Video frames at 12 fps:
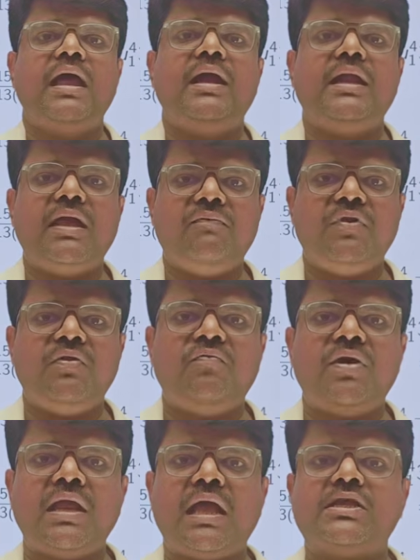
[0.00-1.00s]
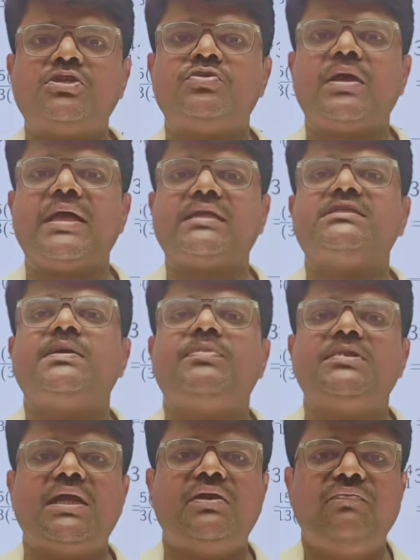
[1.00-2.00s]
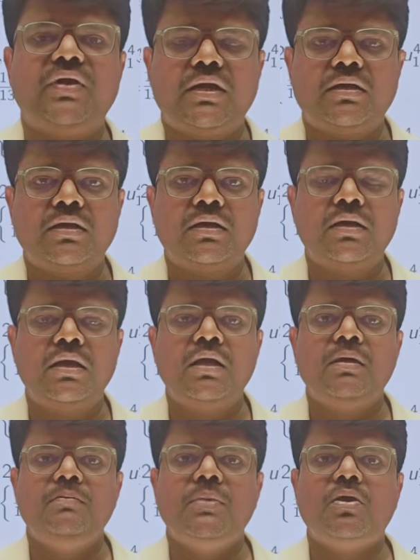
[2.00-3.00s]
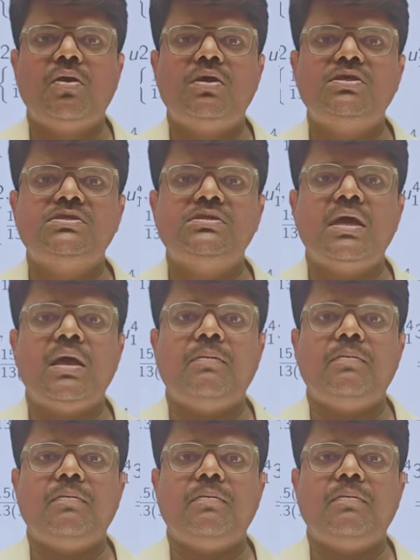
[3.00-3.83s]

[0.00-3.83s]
and everyone has to accept that weight. Because